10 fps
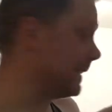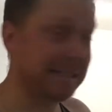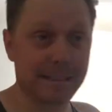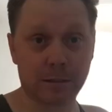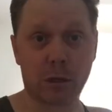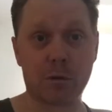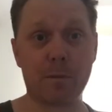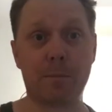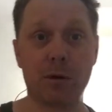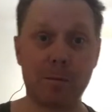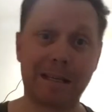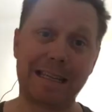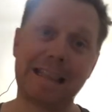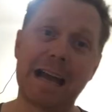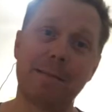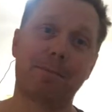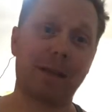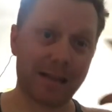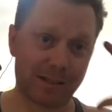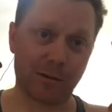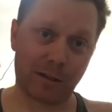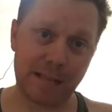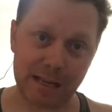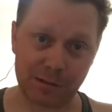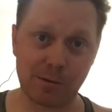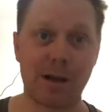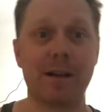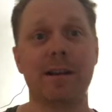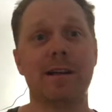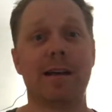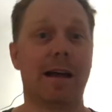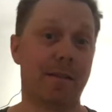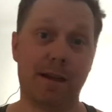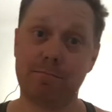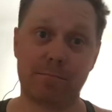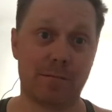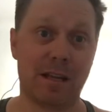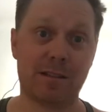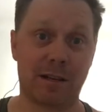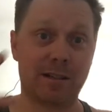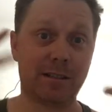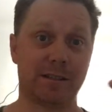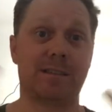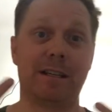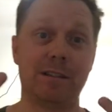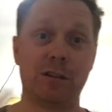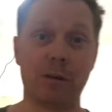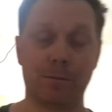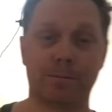just need to lower the boom and get that in place, do a test run, and then it's on to scene 2.